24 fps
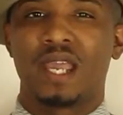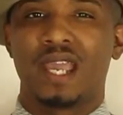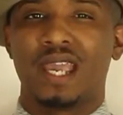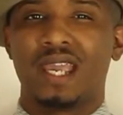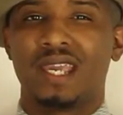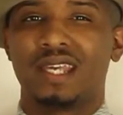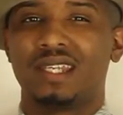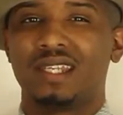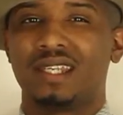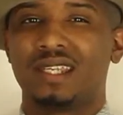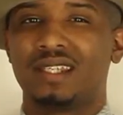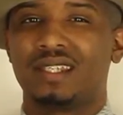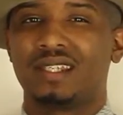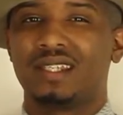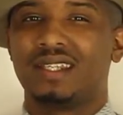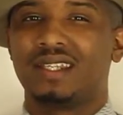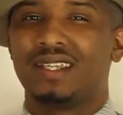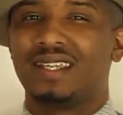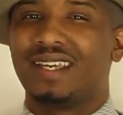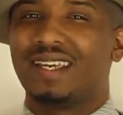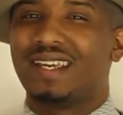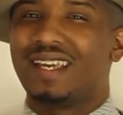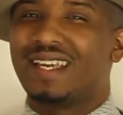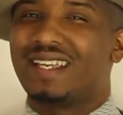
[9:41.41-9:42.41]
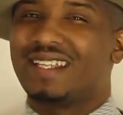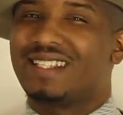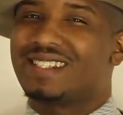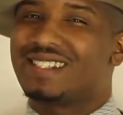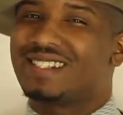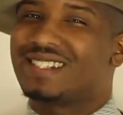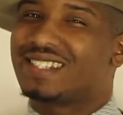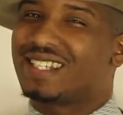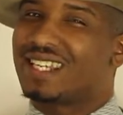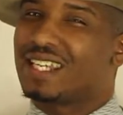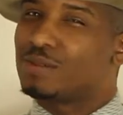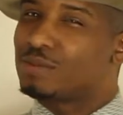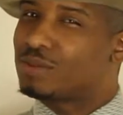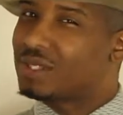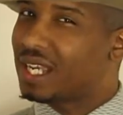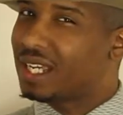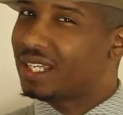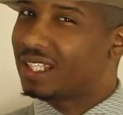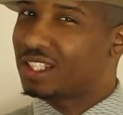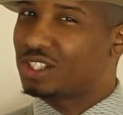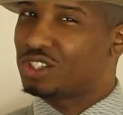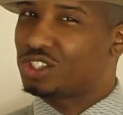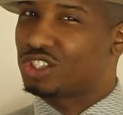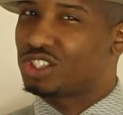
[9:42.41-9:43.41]
and it seems
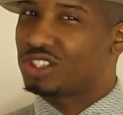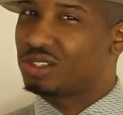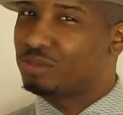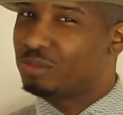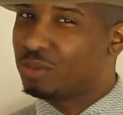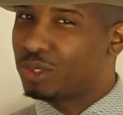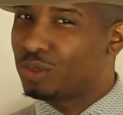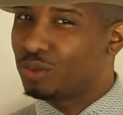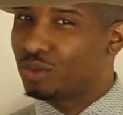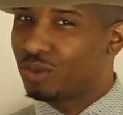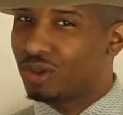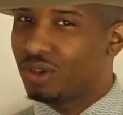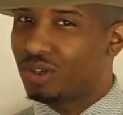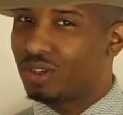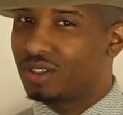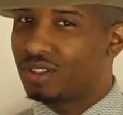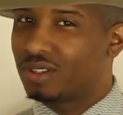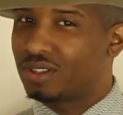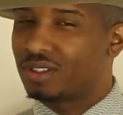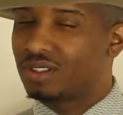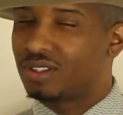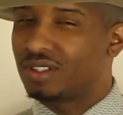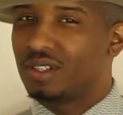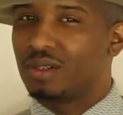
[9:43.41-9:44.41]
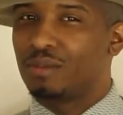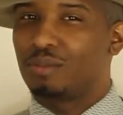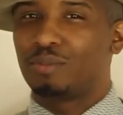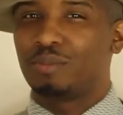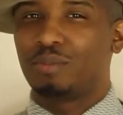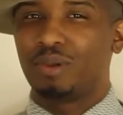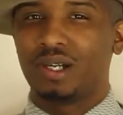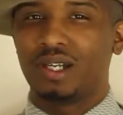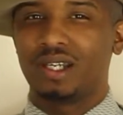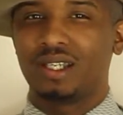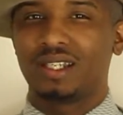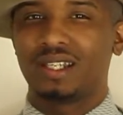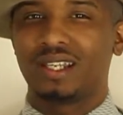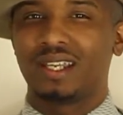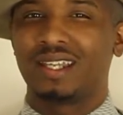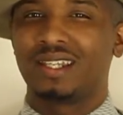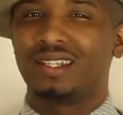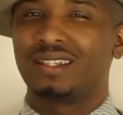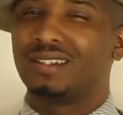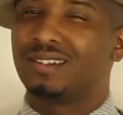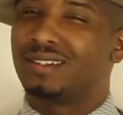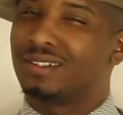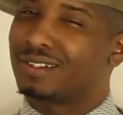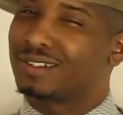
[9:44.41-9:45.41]
like it should be wrong, but it
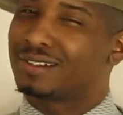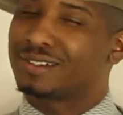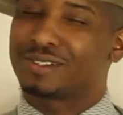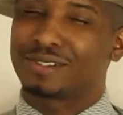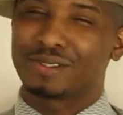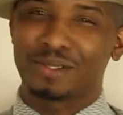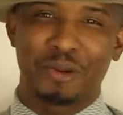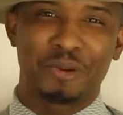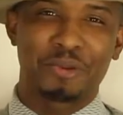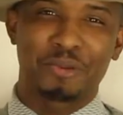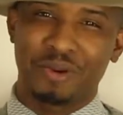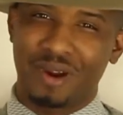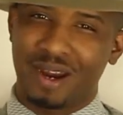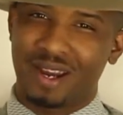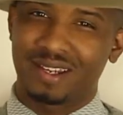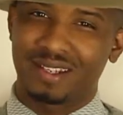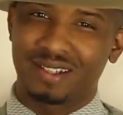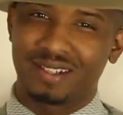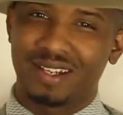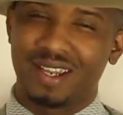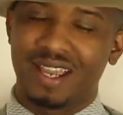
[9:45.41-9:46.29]
looks so right.